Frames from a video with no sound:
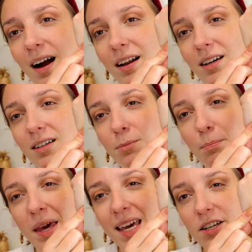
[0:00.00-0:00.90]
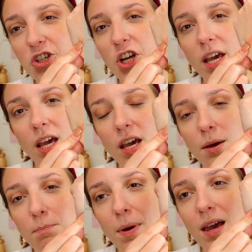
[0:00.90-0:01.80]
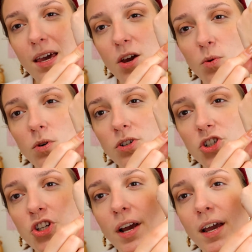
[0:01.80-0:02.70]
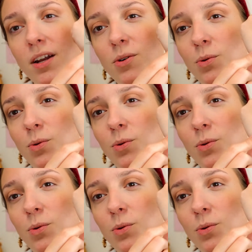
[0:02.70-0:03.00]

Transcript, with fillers: kind of peachy pinky orange shade,